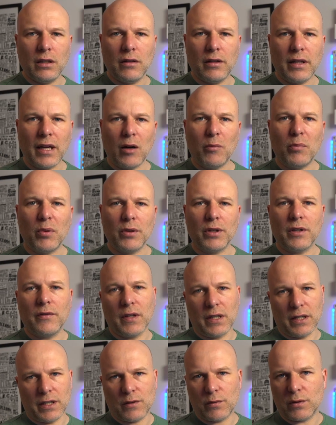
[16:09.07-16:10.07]
the output
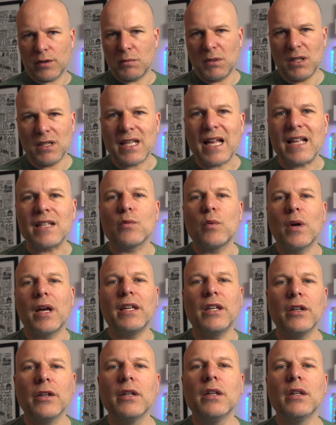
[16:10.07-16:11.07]
device, which means that's where
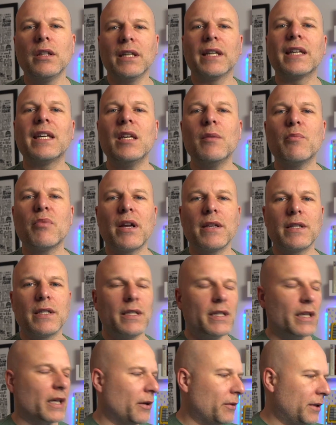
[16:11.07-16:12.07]
your key presses are
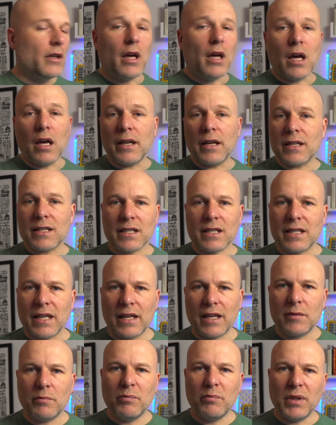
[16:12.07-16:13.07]
going. And as I
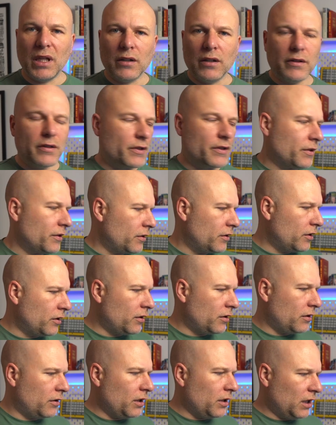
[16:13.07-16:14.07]
said, beyond
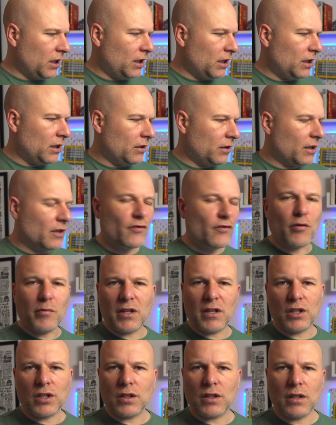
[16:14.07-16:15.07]
the
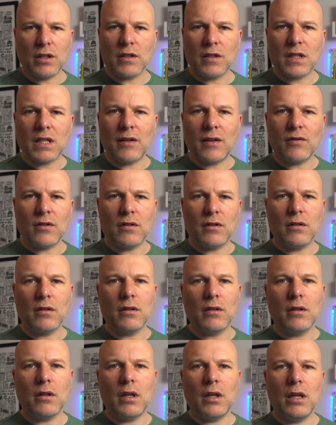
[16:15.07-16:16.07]
information that's given
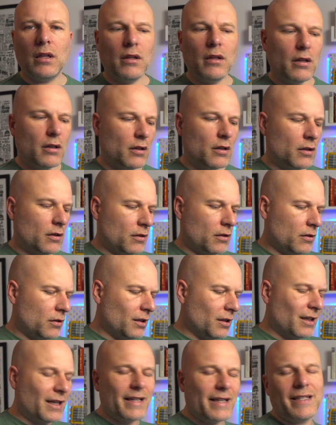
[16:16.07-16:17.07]
in the
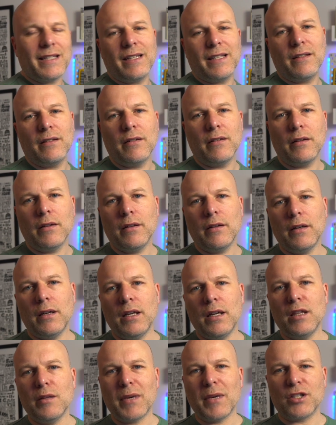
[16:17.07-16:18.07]
lighting
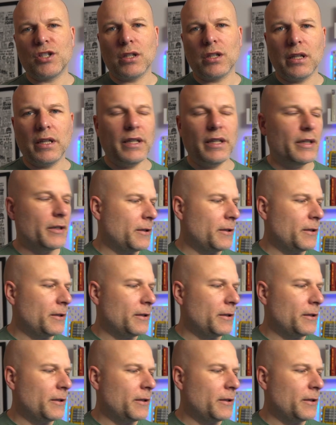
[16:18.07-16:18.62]
in the magic layer,